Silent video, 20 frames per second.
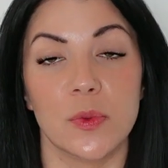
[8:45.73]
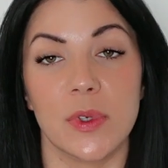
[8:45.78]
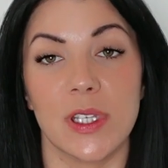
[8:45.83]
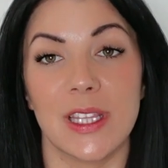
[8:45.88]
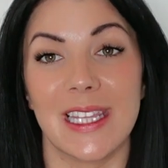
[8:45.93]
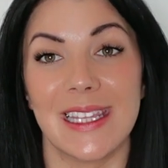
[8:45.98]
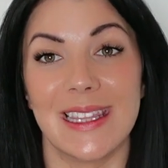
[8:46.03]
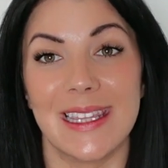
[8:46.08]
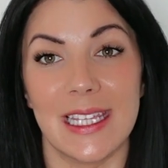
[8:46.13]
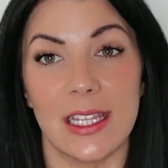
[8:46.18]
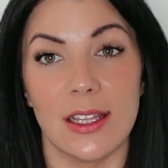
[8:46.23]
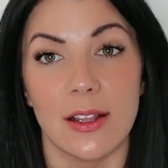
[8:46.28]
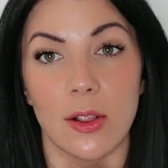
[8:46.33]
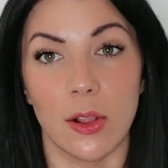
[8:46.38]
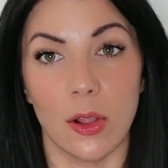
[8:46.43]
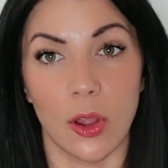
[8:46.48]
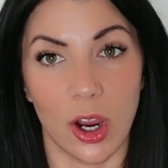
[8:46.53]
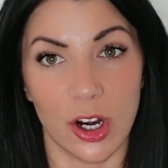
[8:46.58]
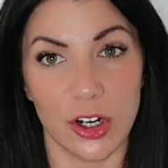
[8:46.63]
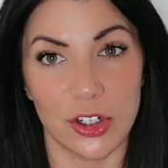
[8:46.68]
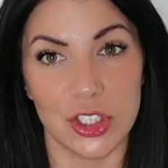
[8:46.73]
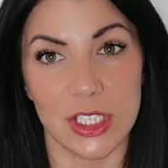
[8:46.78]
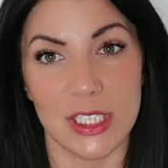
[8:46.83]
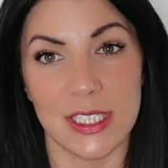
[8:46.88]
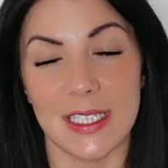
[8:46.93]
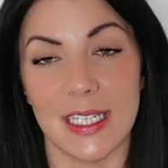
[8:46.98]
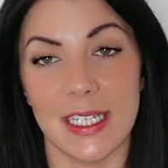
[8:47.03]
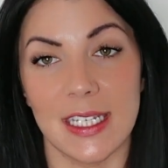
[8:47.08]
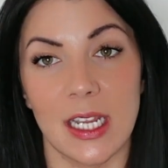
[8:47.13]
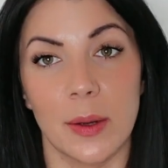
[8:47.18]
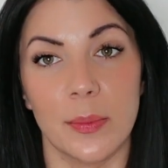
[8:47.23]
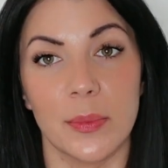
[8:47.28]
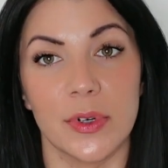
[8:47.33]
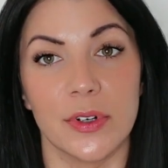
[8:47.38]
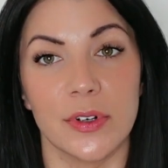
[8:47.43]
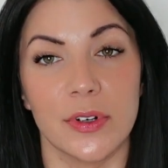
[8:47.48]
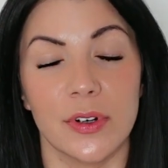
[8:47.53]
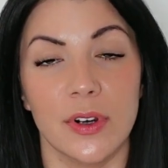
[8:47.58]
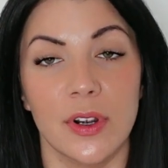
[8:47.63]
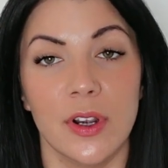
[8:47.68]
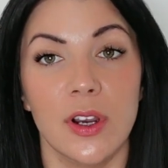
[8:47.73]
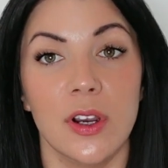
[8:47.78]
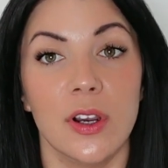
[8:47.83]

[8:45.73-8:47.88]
with the largest number